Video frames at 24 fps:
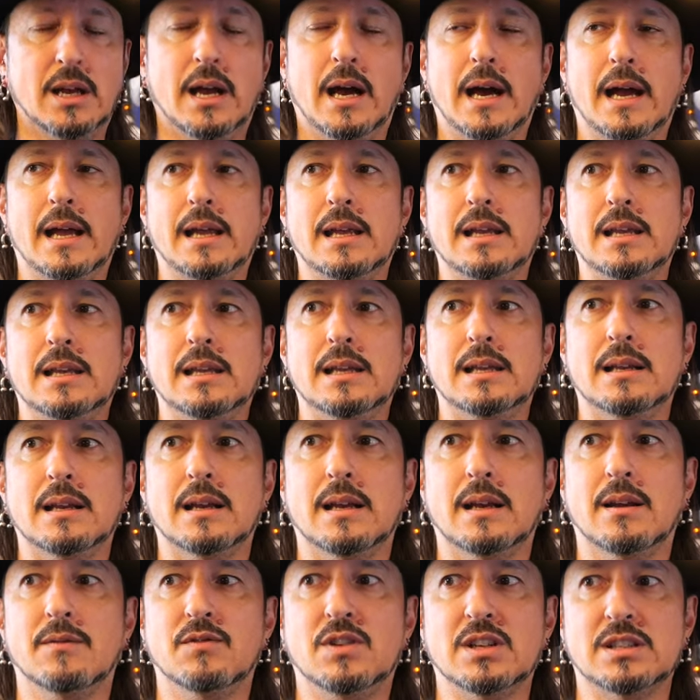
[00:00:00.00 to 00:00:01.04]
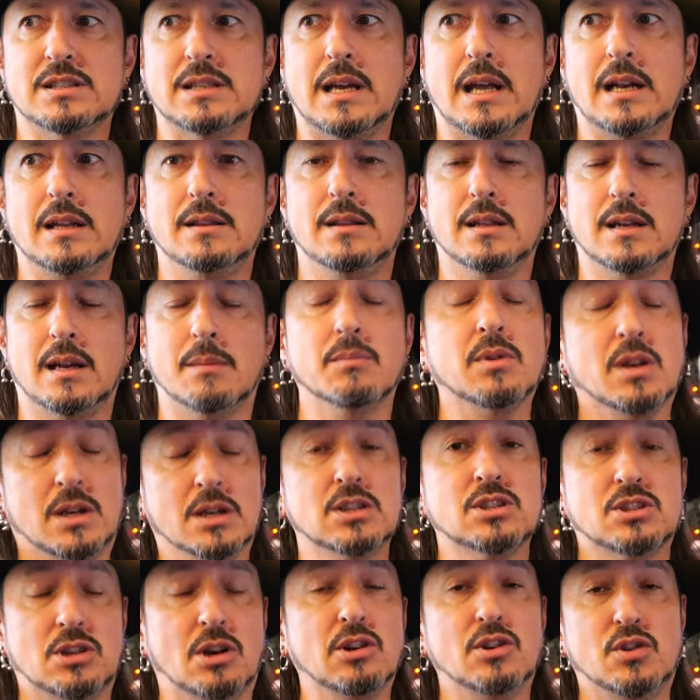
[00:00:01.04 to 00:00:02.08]
i have decided that i'm going
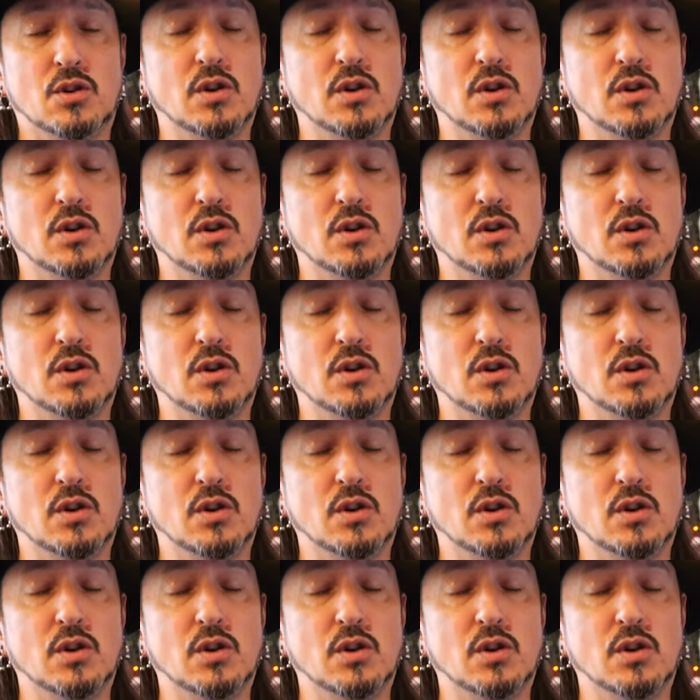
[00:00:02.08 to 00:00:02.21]
to start